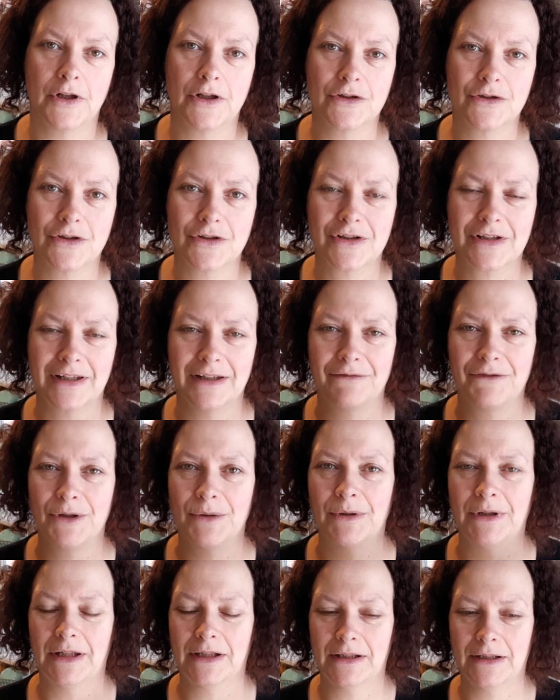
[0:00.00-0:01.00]
just give
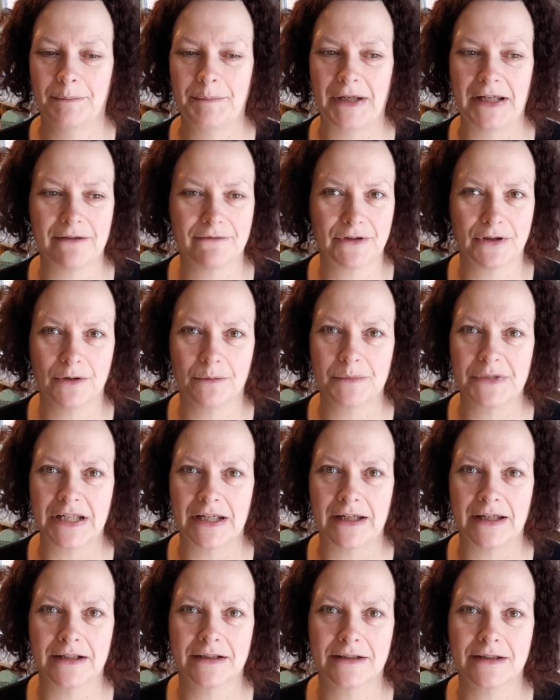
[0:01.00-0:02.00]
you a little bit of an
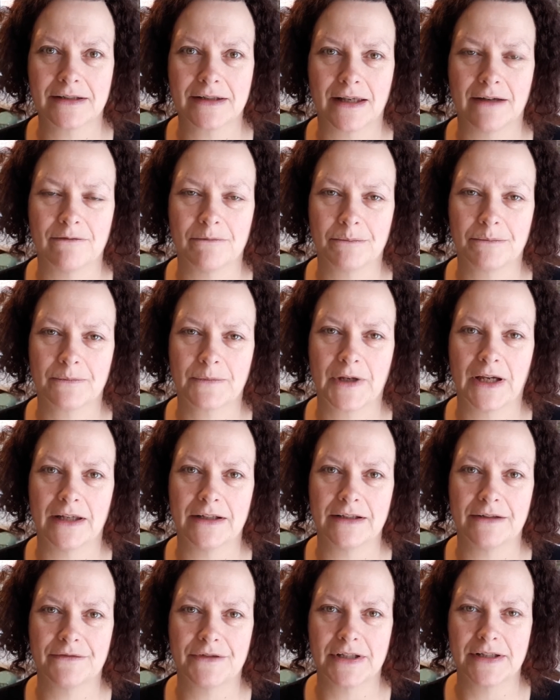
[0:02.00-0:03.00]
update because I've
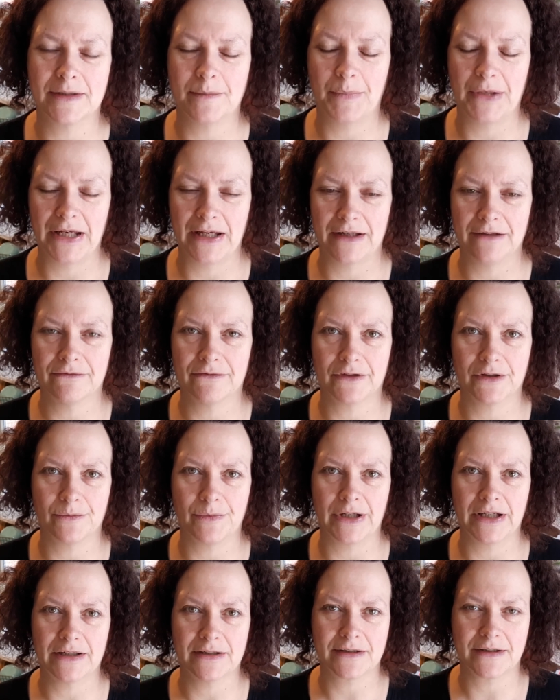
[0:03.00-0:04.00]
kind of disappeared for a
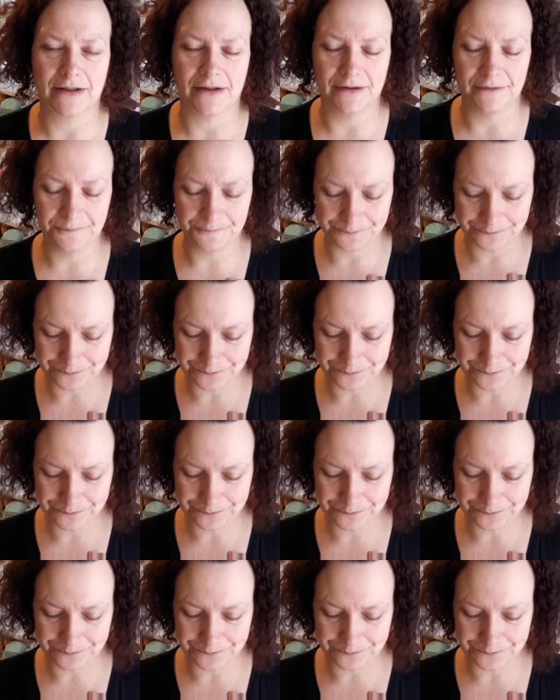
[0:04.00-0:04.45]
week or so.